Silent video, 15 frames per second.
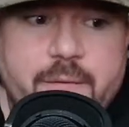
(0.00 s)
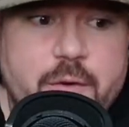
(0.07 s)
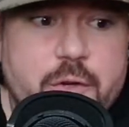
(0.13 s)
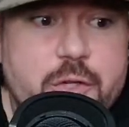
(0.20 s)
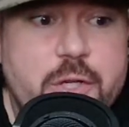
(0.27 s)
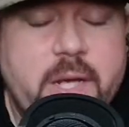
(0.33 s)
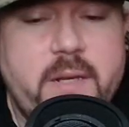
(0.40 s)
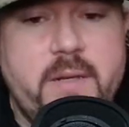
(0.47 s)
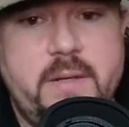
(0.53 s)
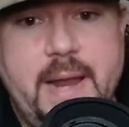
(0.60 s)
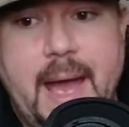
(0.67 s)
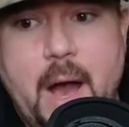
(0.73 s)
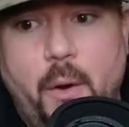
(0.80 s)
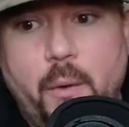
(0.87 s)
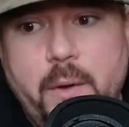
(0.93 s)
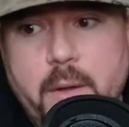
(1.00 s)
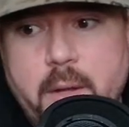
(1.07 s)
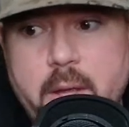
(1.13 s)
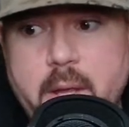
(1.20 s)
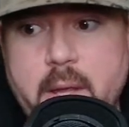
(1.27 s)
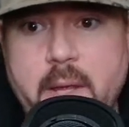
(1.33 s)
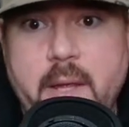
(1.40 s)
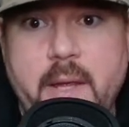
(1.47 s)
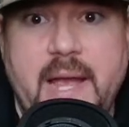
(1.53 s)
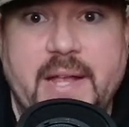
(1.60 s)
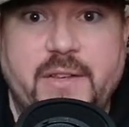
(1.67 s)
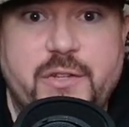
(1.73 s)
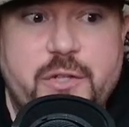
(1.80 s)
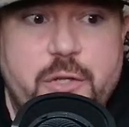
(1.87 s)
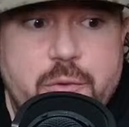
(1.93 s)
for Shaedon now,
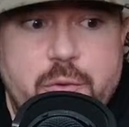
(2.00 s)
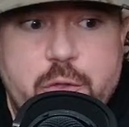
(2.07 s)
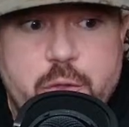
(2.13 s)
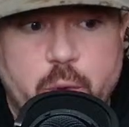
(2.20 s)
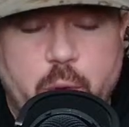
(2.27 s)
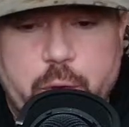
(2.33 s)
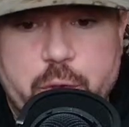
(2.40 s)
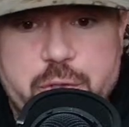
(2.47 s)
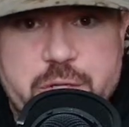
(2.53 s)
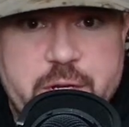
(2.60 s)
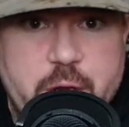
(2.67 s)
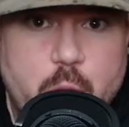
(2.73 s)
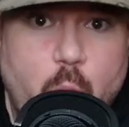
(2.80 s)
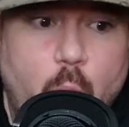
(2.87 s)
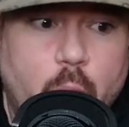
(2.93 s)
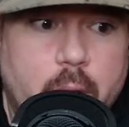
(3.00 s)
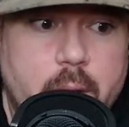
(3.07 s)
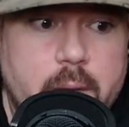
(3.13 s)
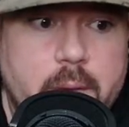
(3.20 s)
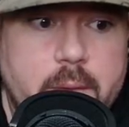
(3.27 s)
it's 2 shoulders and a core.